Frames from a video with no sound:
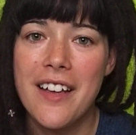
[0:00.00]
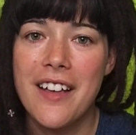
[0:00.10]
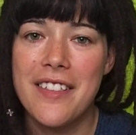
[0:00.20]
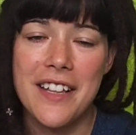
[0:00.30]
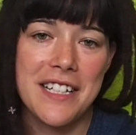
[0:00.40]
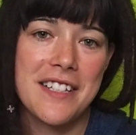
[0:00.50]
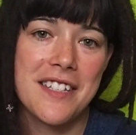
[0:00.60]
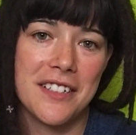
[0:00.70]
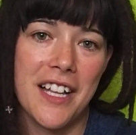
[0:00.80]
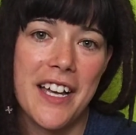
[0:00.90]
that leads
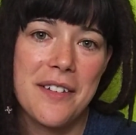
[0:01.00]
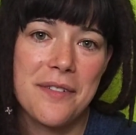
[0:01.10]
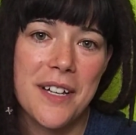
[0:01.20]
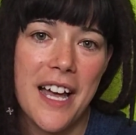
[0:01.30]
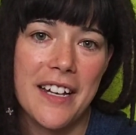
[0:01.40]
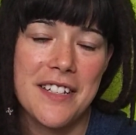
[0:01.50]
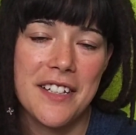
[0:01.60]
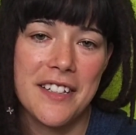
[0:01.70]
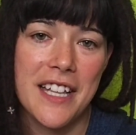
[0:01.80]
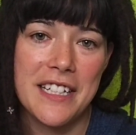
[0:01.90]
to life and
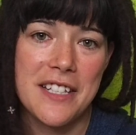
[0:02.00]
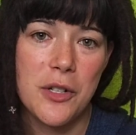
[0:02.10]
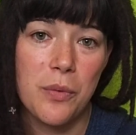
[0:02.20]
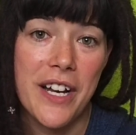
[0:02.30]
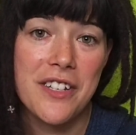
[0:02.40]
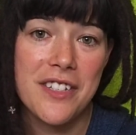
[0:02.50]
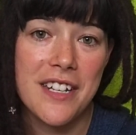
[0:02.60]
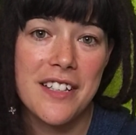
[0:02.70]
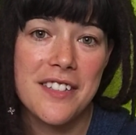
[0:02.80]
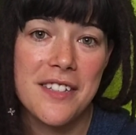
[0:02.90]
that leads to
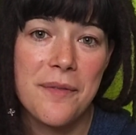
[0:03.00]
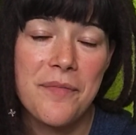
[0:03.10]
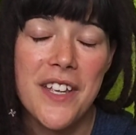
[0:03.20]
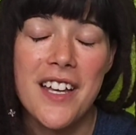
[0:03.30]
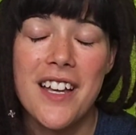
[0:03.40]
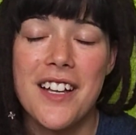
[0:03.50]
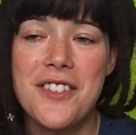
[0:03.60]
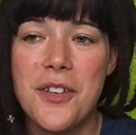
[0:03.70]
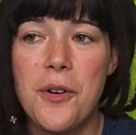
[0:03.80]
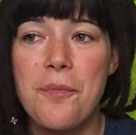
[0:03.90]
righteousness. And
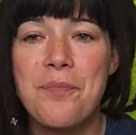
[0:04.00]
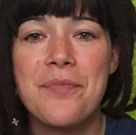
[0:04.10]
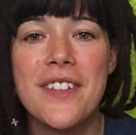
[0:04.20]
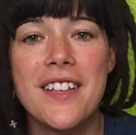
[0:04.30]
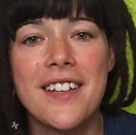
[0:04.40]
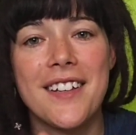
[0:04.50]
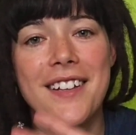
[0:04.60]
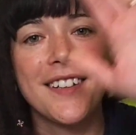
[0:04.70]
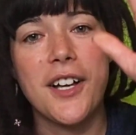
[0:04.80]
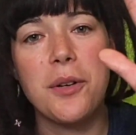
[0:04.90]
so,
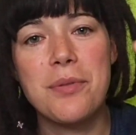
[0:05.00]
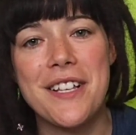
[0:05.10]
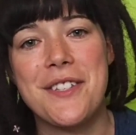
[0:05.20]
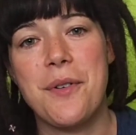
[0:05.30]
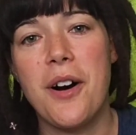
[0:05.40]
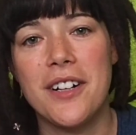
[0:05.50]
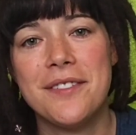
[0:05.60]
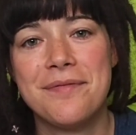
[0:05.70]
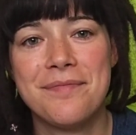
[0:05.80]
God bless you all.